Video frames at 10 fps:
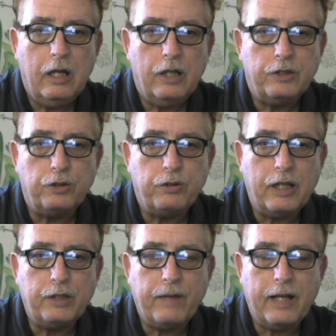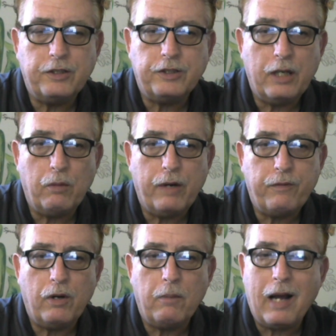So trans fats, stay away
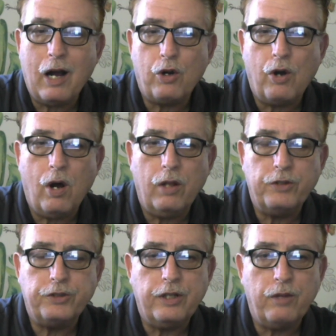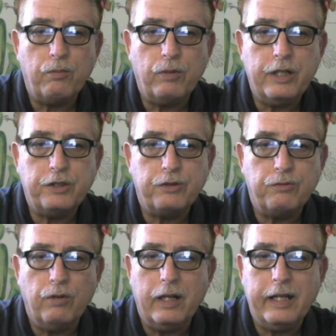from. Alcohol is another one that's
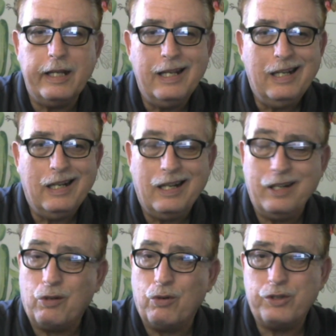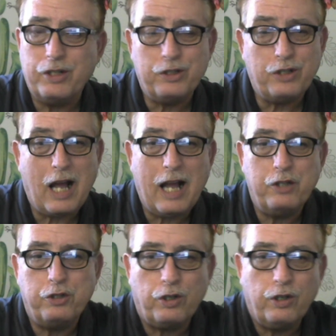really, and of course there's high
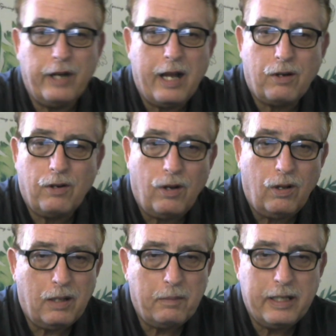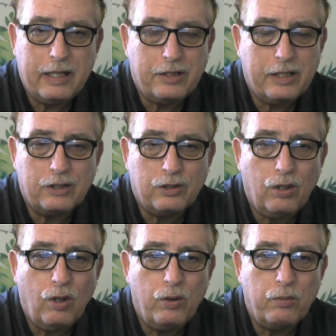sugar in alcohol. I mean, that thing's
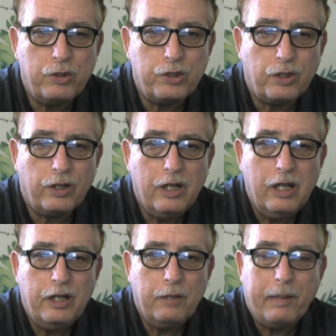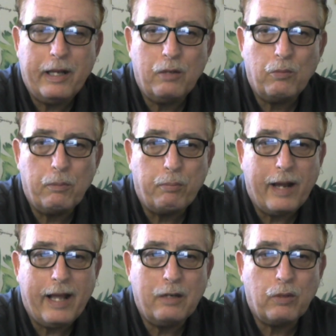loaded with sugar, depending on what
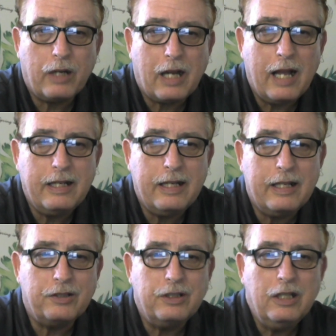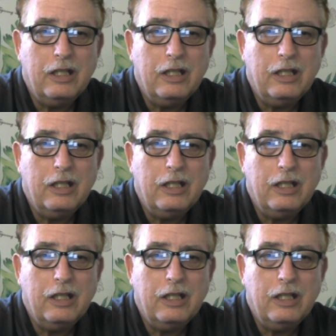brand and what kind it is.